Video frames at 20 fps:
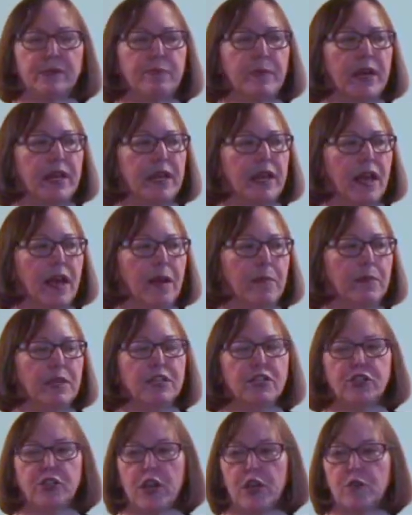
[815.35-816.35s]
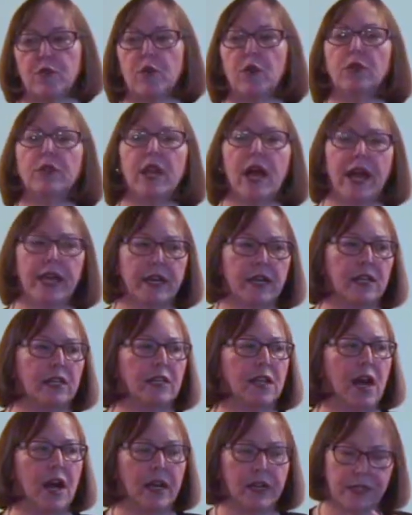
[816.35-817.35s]
but um, in general, nine
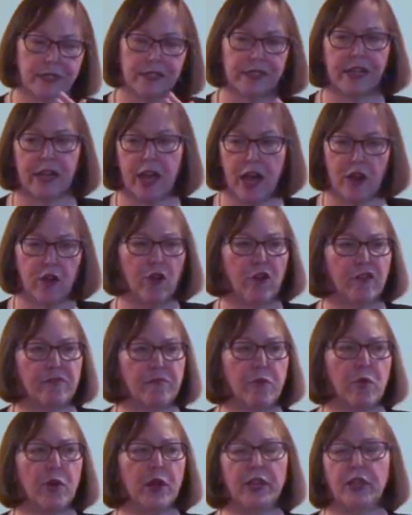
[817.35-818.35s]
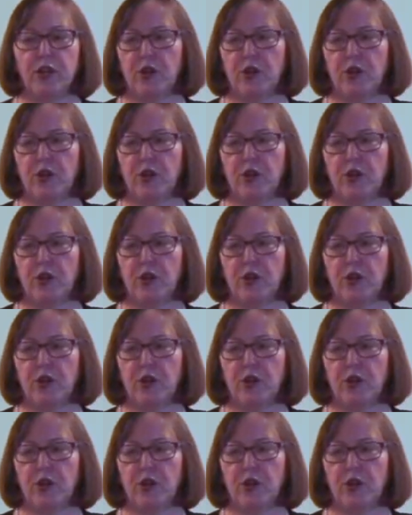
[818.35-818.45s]
o'clock is the cutoff point.